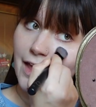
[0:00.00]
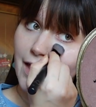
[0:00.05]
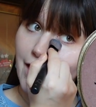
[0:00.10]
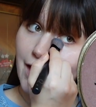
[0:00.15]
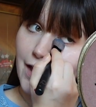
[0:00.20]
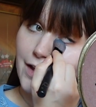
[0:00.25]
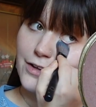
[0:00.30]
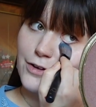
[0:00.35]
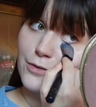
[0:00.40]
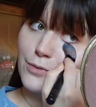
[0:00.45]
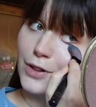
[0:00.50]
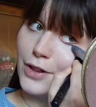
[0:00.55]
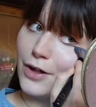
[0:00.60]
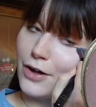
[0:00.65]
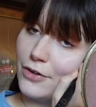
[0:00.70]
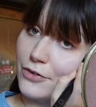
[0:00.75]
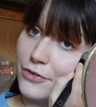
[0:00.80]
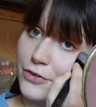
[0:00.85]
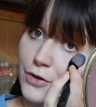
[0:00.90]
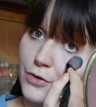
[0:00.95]
and you will
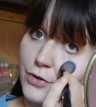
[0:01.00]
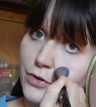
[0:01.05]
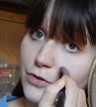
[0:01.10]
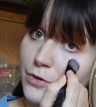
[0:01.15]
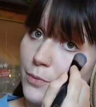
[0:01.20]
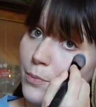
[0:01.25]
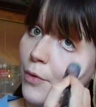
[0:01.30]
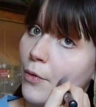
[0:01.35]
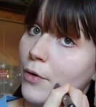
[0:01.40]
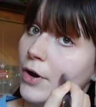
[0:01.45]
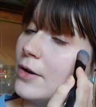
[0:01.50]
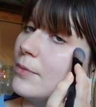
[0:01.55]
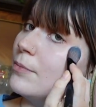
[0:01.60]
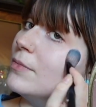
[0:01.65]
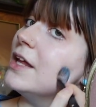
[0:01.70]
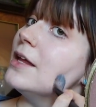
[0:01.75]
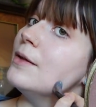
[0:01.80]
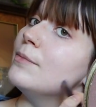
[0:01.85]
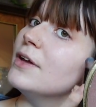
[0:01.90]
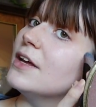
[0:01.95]
also support
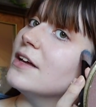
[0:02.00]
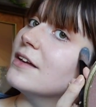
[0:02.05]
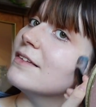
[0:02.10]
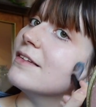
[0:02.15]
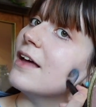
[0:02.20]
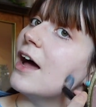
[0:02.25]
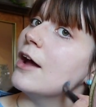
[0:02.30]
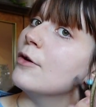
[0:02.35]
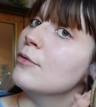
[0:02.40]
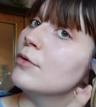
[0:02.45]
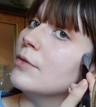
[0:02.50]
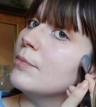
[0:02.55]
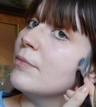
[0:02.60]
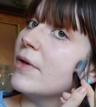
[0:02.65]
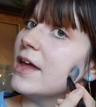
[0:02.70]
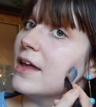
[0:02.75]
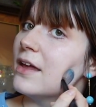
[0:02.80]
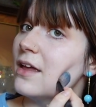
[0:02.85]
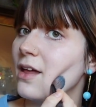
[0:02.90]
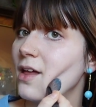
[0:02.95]
me because I will
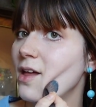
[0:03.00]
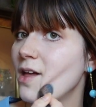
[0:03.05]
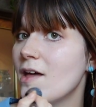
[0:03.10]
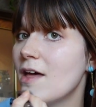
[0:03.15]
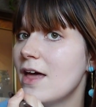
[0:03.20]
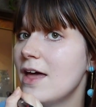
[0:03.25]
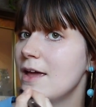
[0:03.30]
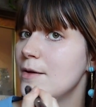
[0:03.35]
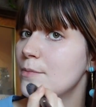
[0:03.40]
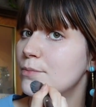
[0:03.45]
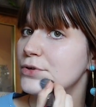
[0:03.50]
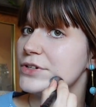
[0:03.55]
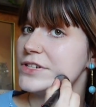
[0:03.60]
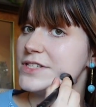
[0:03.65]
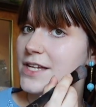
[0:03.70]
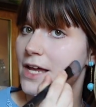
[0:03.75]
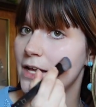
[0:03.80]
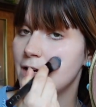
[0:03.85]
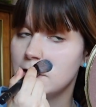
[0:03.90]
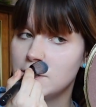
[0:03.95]
make a
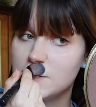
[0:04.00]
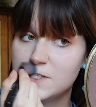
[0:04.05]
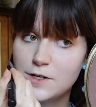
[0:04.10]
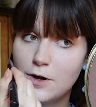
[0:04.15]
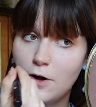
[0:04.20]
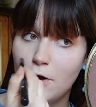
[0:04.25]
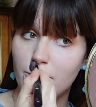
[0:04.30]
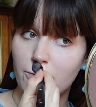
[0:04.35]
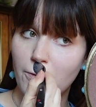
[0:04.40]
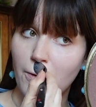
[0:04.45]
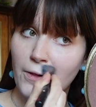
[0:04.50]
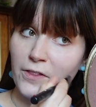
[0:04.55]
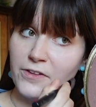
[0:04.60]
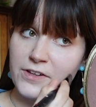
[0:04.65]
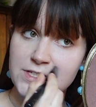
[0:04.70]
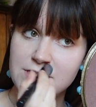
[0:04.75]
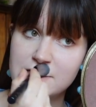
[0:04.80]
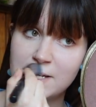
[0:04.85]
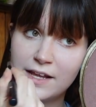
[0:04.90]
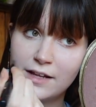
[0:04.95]
percentage of all
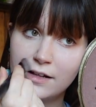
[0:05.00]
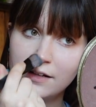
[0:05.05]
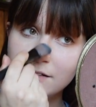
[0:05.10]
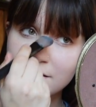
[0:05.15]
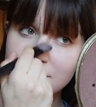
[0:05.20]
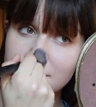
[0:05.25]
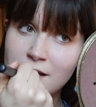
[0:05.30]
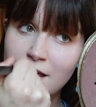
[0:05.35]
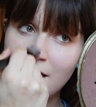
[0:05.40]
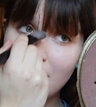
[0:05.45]
the sales